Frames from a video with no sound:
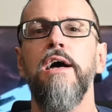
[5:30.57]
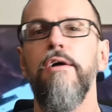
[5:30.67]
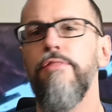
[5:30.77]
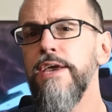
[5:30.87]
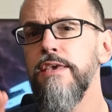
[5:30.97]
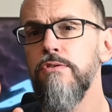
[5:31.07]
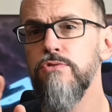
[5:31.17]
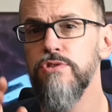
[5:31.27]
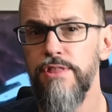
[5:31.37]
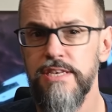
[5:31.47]
they
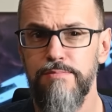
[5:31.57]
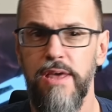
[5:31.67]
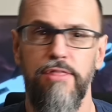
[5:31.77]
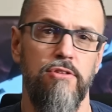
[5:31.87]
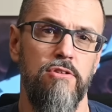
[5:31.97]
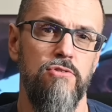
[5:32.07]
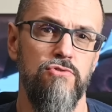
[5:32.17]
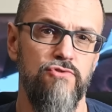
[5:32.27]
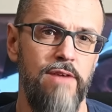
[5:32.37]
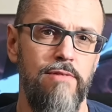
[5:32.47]
use this method
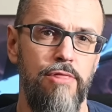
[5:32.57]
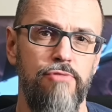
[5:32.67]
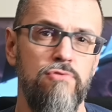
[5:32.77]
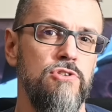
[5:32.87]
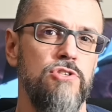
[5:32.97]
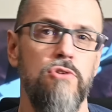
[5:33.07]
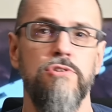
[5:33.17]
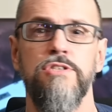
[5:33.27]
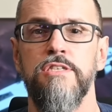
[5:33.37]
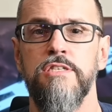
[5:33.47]
to travel through the
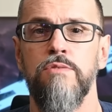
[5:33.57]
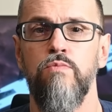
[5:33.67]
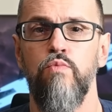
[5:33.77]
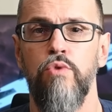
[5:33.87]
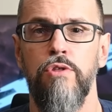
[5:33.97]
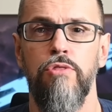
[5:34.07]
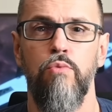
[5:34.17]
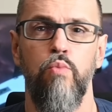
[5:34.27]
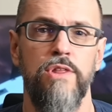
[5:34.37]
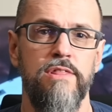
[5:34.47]
solar system with
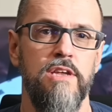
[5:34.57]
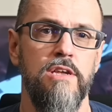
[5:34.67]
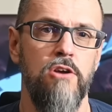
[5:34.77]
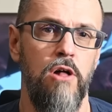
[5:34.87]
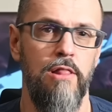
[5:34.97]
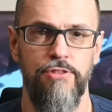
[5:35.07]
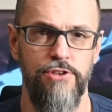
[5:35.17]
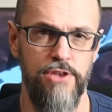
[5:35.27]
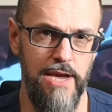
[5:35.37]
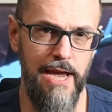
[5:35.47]
what they call
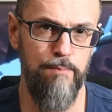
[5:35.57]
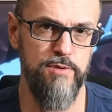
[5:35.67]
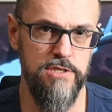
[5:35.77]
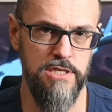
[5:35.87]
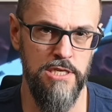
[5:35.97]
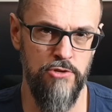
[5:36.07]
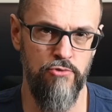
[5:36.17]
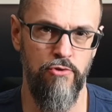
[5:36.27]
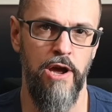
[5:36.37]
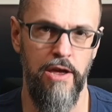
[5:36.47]
the
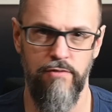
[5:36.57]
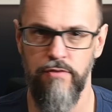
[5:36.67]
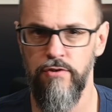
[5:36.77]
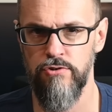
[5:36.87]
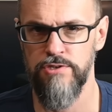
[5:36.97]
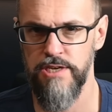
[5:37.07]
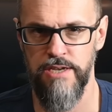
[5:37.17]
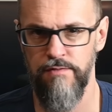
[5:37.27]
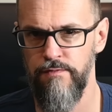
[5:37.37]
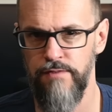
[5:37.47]
Epstein drive, of course
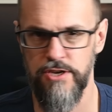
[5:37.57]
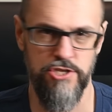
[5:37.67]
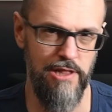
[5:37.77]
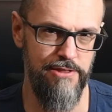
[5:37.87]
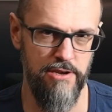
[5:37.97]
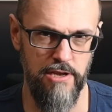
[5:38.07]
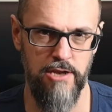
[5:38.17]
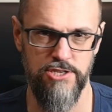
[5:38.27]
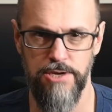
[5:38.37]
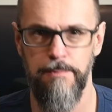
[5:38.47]
a fictional technology.